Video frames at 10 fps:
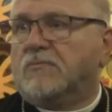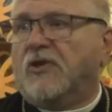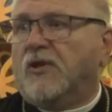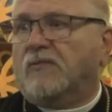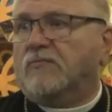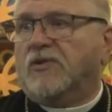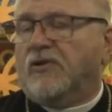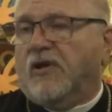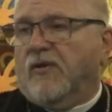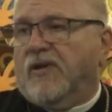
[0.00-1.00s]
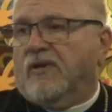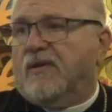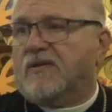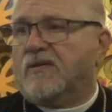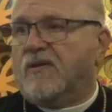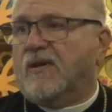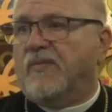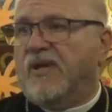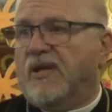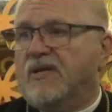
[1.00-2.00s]
you know, you know that this is going to
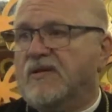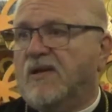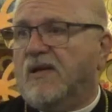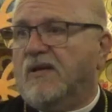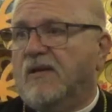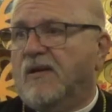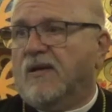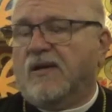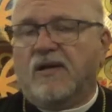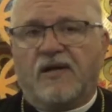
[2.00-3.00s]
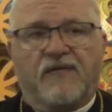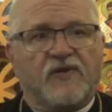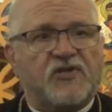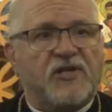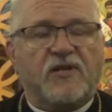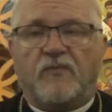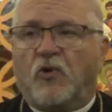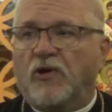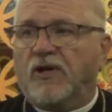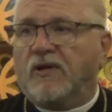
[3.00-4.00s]
be a nice day. If you see in the
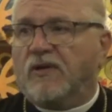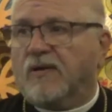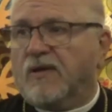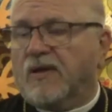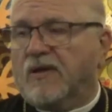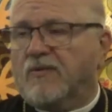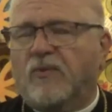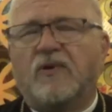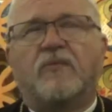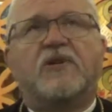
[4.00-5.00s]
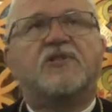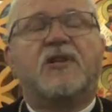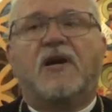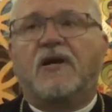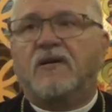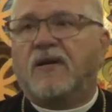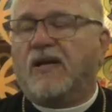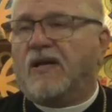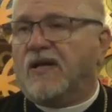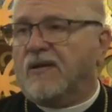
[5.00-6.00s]
morning, uh, what a red sky
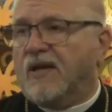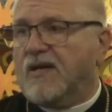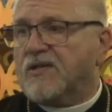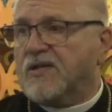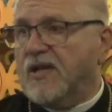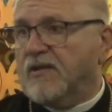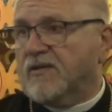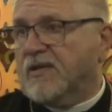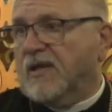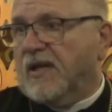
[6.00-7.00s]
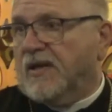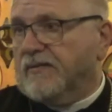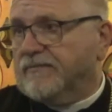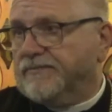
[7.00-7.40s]
at, night, sailor's delight,